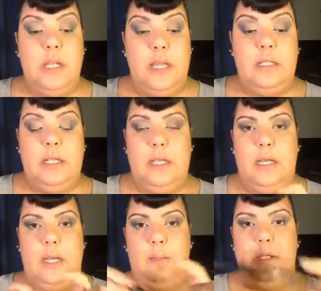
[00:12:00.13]
is a
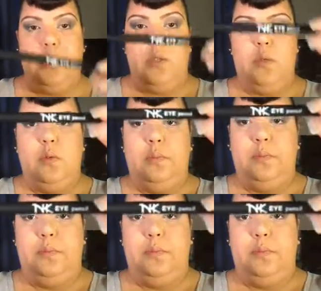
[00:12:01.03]
NK Eye Pencil.